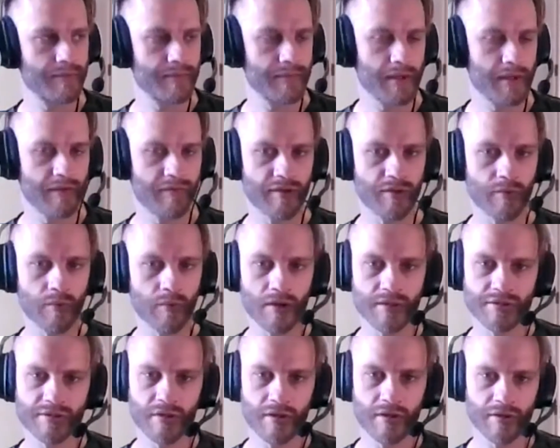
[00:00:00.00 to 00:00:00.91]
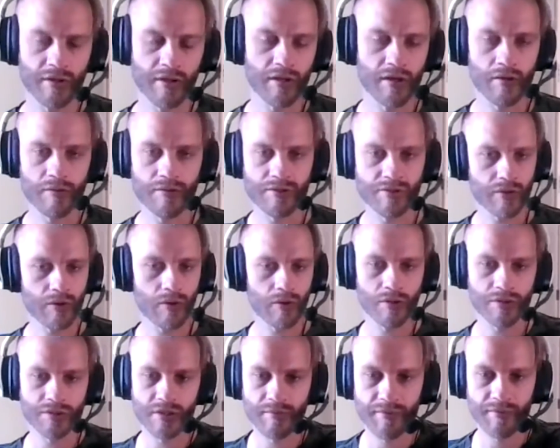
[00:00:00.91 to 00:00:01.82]
If you want, Skulk, you can always
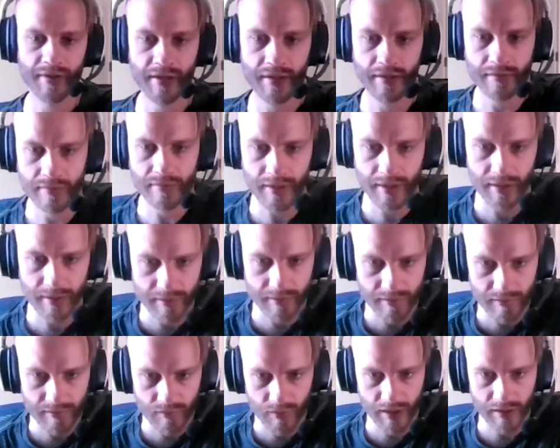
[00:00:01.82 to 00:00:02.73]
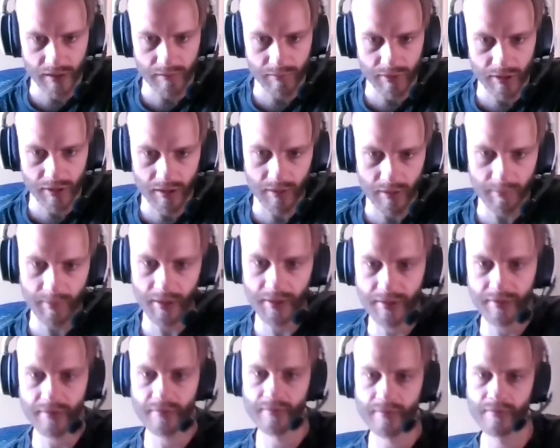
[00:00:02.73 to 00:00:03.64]
record something and we can put it up
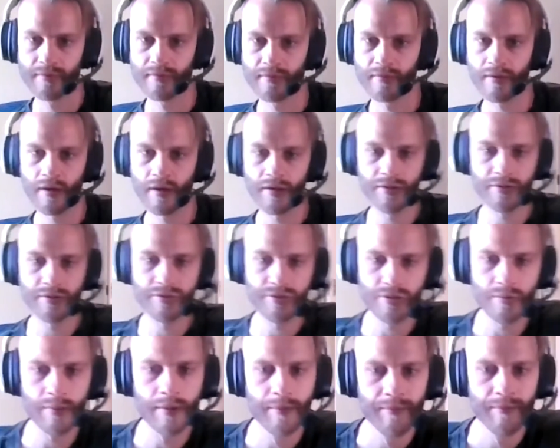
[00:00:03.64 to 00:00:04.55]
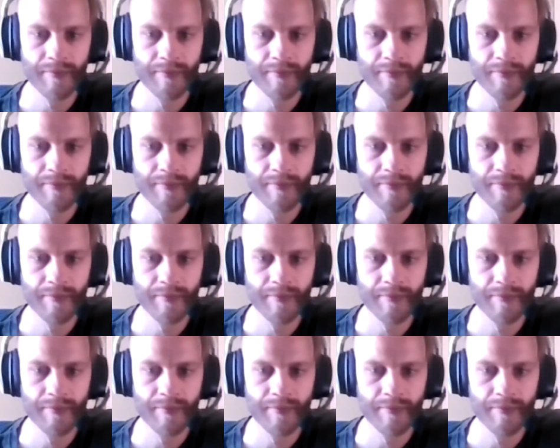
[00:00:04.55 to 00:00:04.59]
on YouTube.